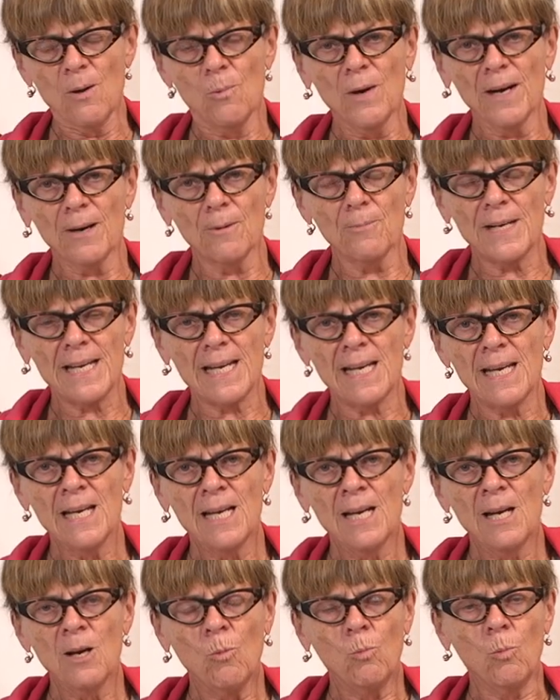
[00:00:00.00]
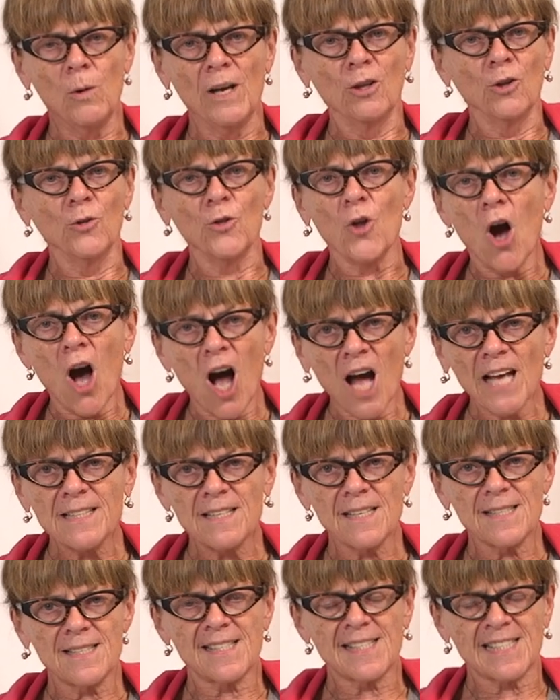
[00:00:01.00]
where we will
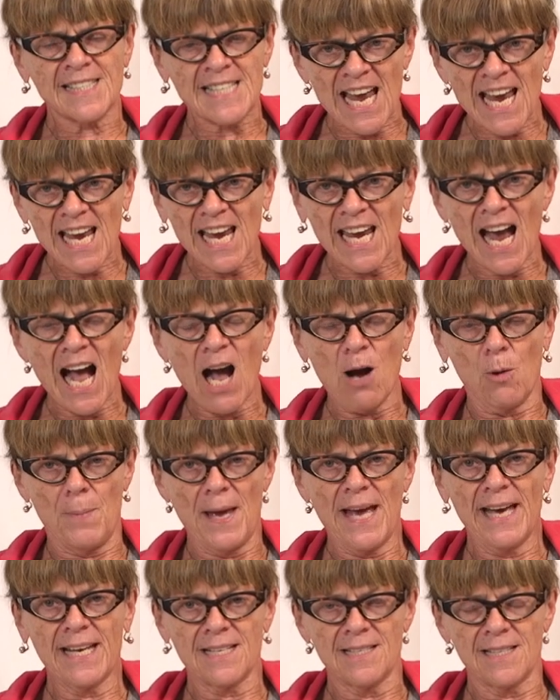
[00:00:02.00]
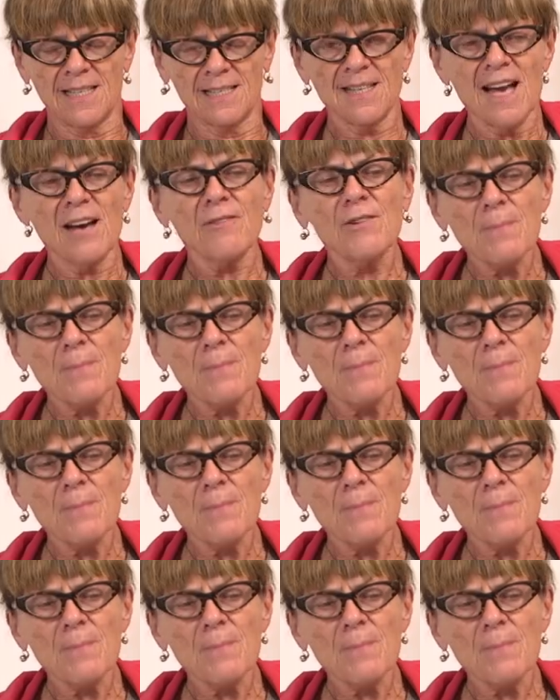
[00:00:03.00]
not say how bad it is. I